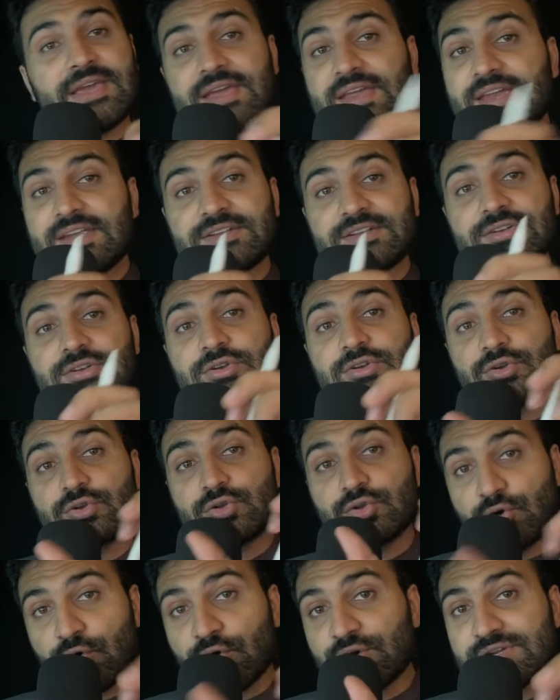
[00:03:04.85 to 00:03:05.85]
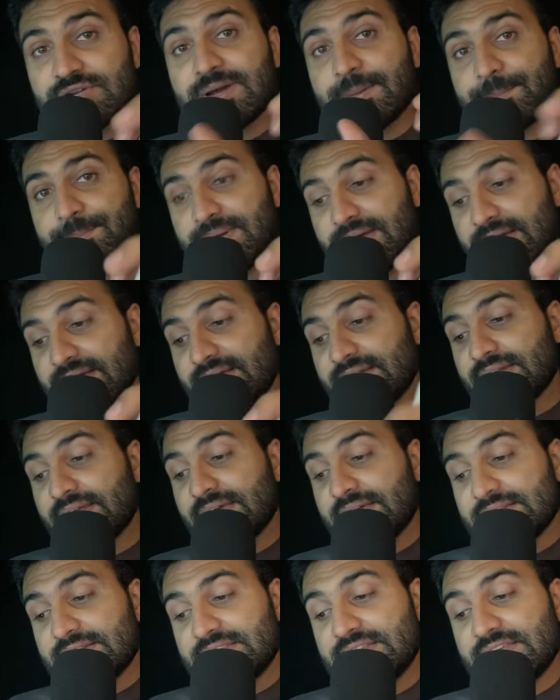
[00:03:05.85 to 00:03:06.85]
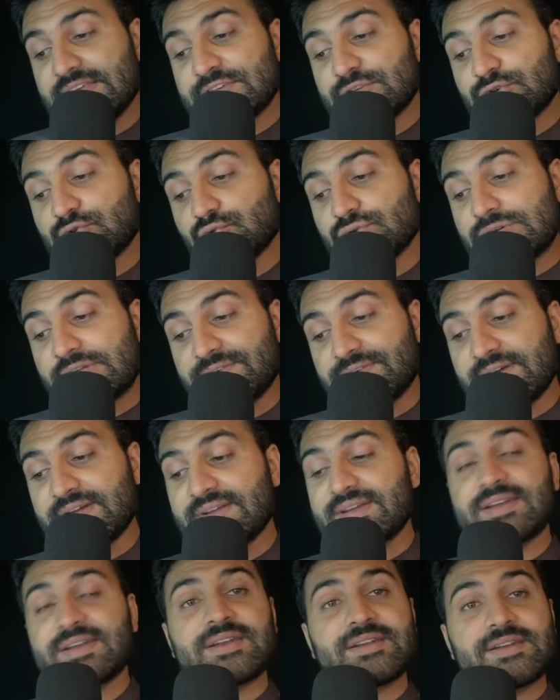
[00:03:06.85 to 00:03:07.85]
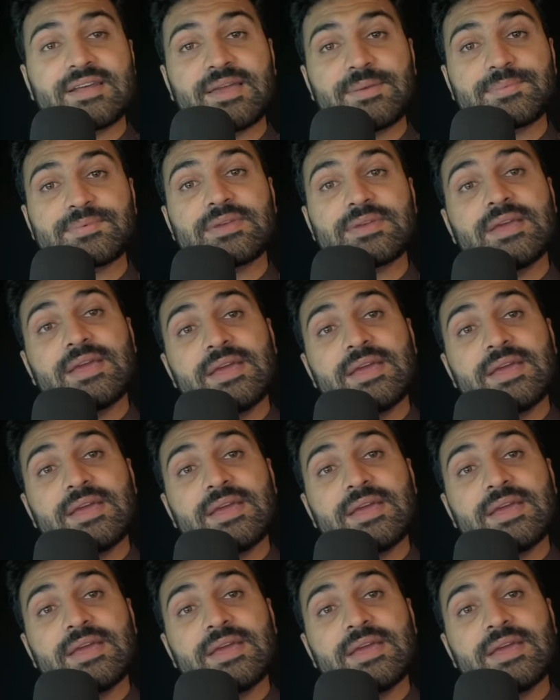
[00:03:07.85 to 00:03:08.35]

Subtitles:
It don't compare these two different data types.